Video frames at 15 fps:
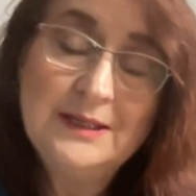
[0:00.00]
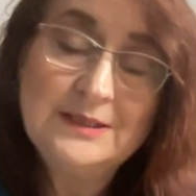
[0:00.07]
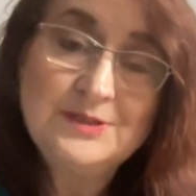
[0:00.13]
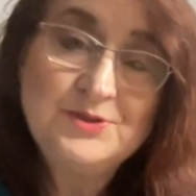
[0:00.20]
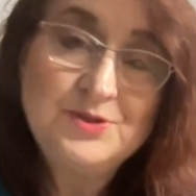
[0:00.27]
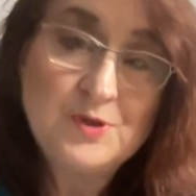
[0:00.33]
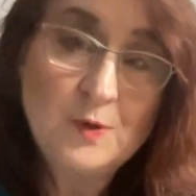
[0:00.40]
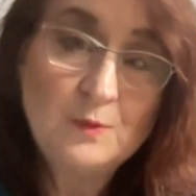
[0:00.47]

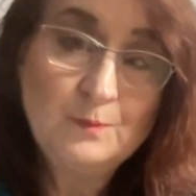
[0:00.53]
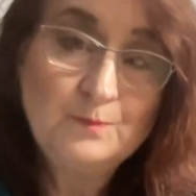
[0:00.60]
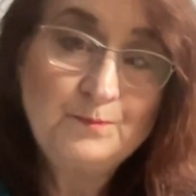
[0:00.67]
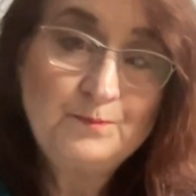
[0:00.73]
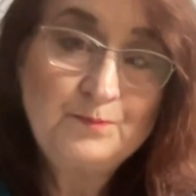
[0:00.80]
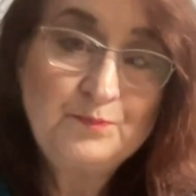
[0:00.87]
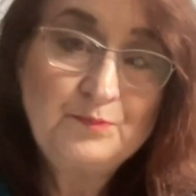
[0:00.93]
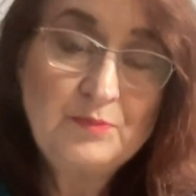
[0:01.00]
So
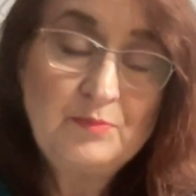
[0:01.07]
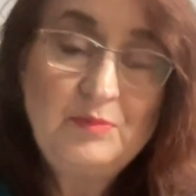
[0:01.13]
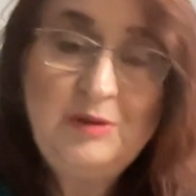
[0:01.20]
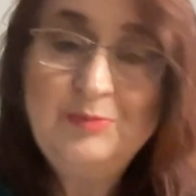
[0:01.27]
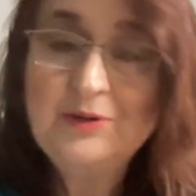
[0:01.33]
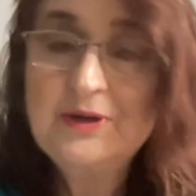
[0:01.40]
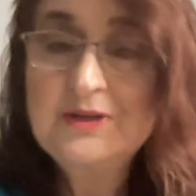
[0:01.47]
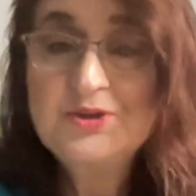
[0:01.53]

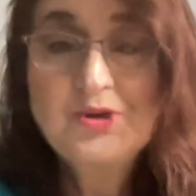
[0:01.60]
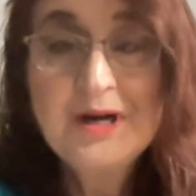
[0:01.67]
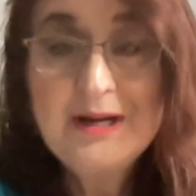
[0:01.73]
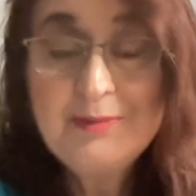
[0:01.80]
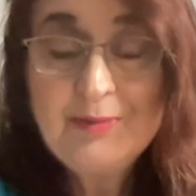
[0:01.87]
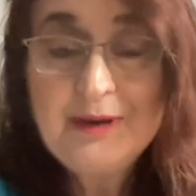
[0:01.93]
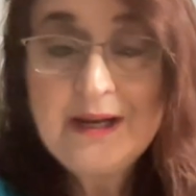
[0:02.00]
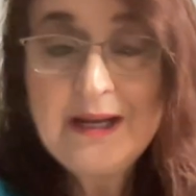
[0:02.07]
people can try
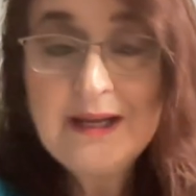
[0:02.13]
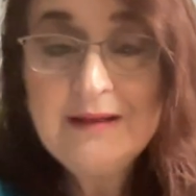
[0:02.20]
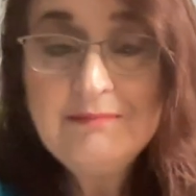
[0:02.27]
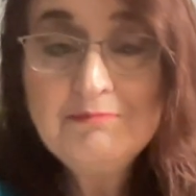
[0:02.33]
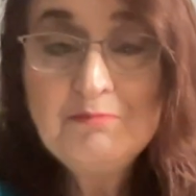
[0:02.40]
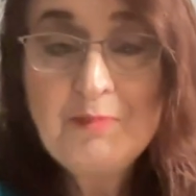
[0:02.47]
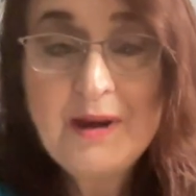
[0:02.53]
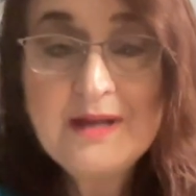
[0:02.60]
to break in,
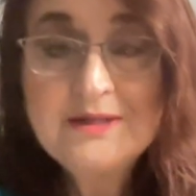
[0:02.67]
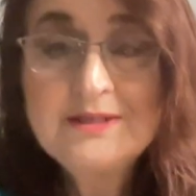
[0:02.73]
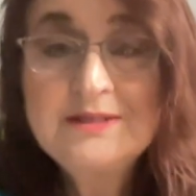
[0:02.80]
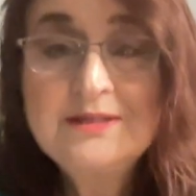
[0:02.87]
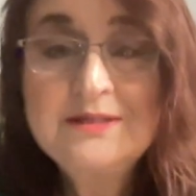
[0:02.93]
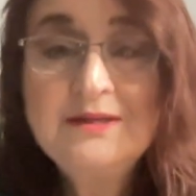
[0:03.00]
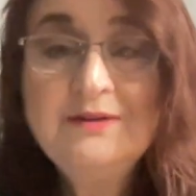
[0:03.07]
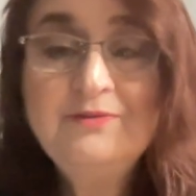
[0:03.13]

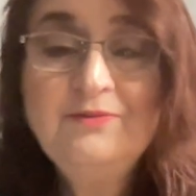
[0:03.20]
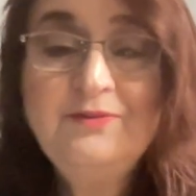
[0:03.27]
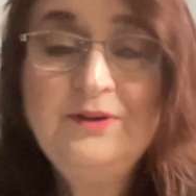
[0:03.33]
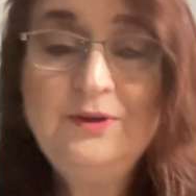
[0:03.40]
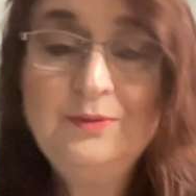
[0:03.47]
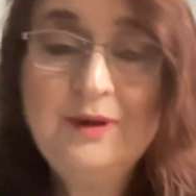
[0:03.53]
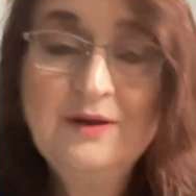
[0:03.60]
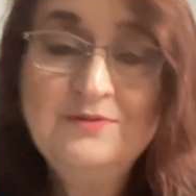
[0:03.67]
but if
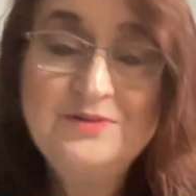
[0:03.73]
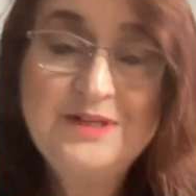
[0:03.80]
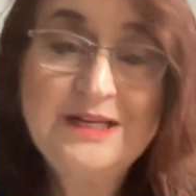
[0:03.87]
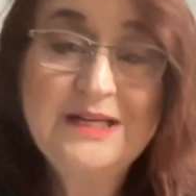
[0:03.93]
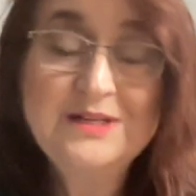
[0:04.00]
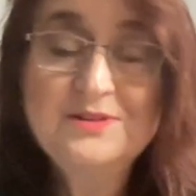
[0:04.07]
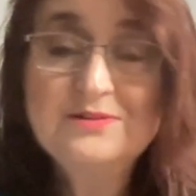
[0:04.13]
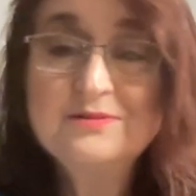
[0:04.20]
you have
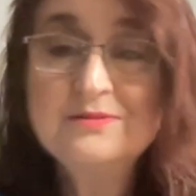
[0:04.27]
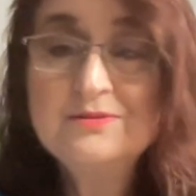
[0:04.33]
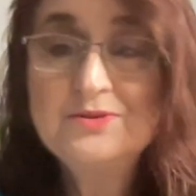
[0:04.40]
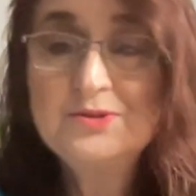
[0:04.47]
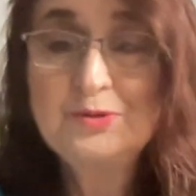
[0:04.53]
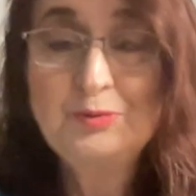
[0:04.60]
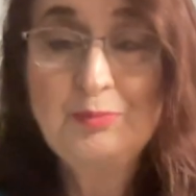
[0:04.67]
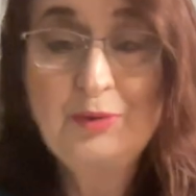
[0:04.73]
taken
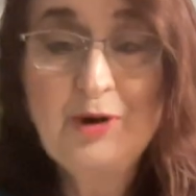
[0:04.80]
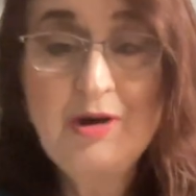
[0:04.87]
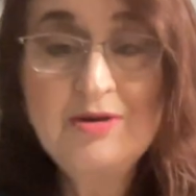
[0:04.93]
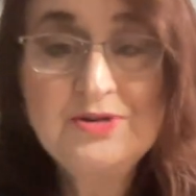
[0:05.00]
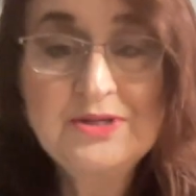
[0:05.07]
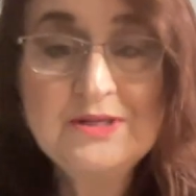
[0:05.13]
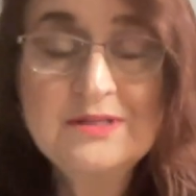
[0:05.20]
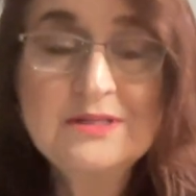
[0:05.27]
certain
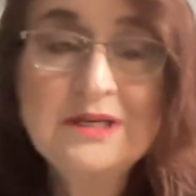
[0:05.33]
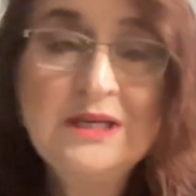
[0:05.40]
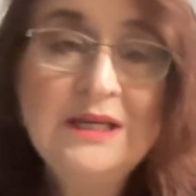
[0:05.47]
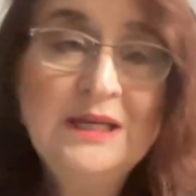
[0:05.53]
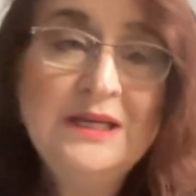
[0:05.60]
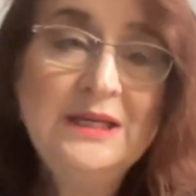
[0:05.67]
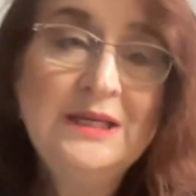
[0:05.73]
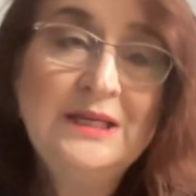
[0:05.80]
precautions,
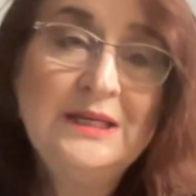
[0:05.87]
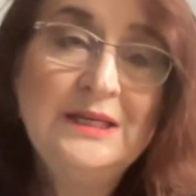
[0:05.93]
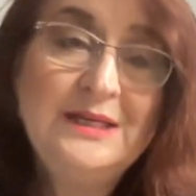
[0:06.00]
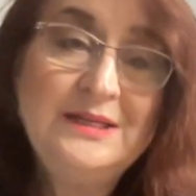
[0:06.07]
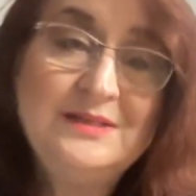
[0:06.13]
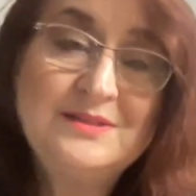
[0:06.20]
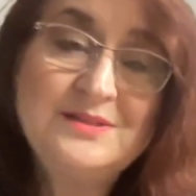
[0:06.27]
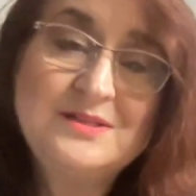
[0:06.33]

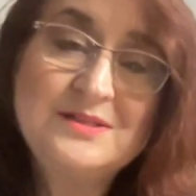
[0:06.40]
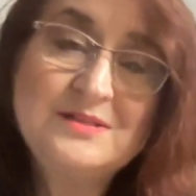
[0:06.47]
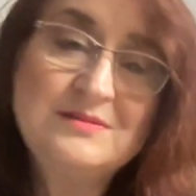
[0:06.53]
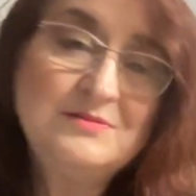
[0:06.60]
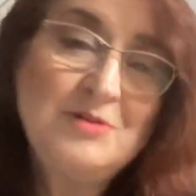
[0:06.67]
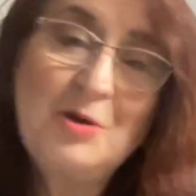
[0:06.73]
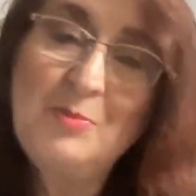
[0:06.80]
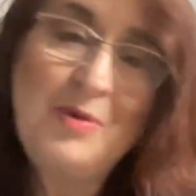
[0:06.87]
it's
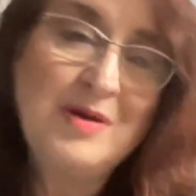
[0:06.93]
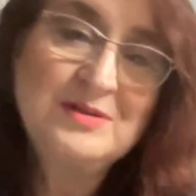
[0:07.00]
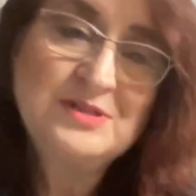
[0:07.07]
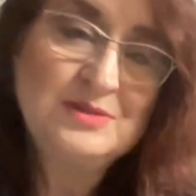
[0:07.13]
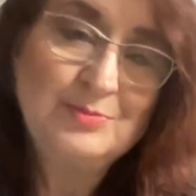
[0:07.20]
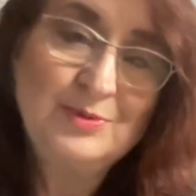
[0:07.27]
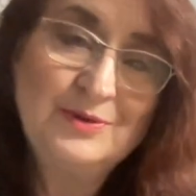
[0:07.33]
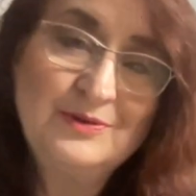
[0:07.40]
not
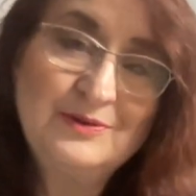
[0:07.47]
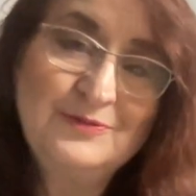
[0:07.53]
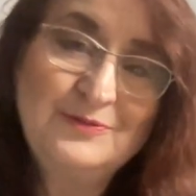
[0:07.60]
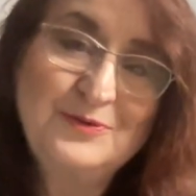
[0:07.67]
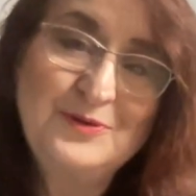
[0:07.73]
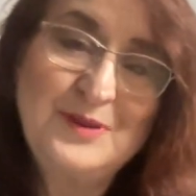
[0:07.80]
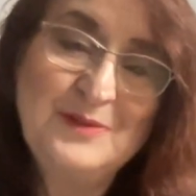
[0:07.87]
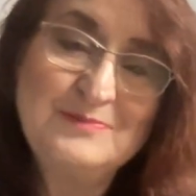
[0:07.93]
possible
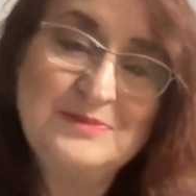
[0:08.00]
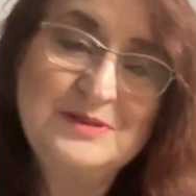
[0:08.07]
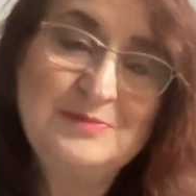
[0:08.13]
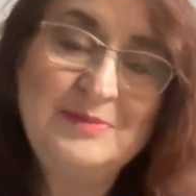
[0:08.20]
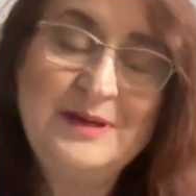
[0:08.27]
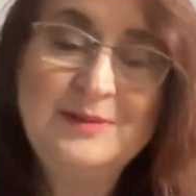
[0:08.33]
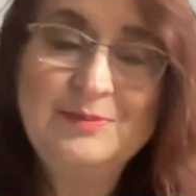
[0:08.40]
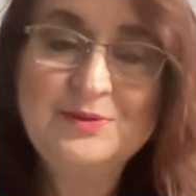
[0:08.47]
for them to
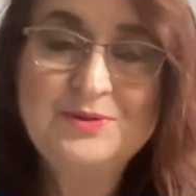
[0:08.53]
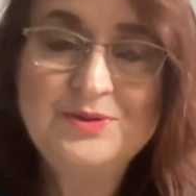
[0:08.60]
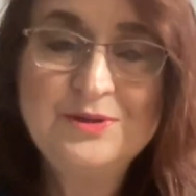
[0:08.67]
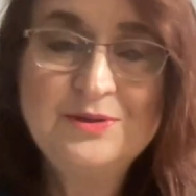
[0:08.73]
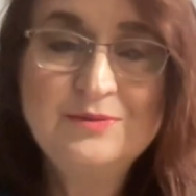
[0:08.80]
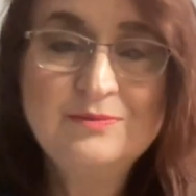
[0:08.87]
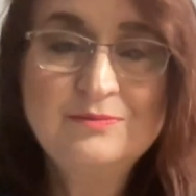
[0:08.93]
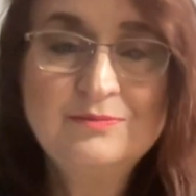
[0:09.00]
be able
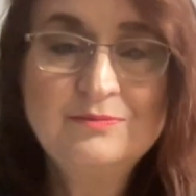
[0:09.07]
to